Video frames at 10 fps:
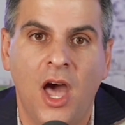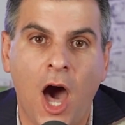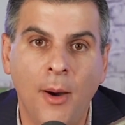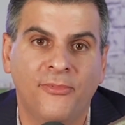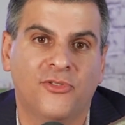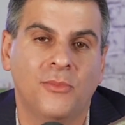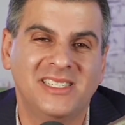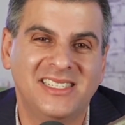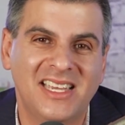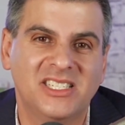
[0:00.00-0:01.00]
up from
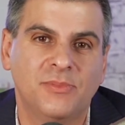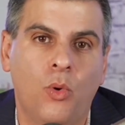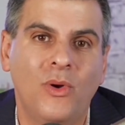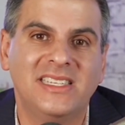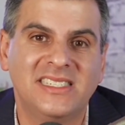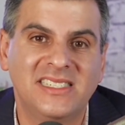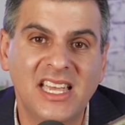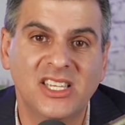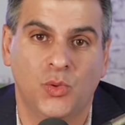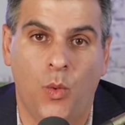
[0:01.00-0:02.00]

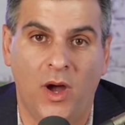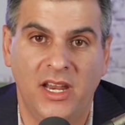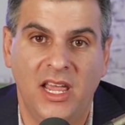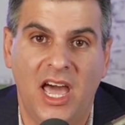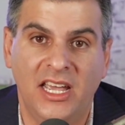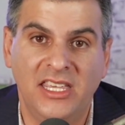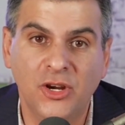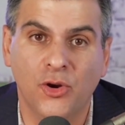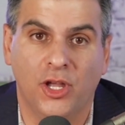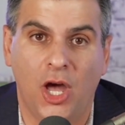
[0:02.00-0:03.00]
6.61 a
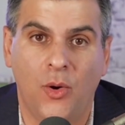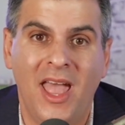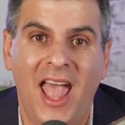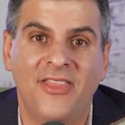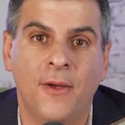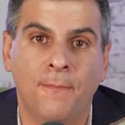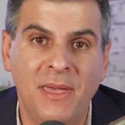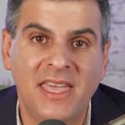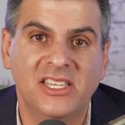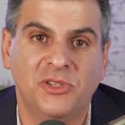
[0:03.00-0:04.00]
year ago, and the
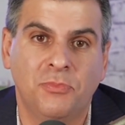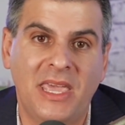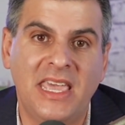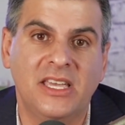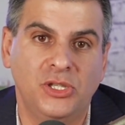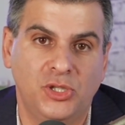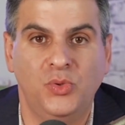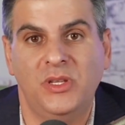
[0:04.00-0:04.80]
biggest peak in 2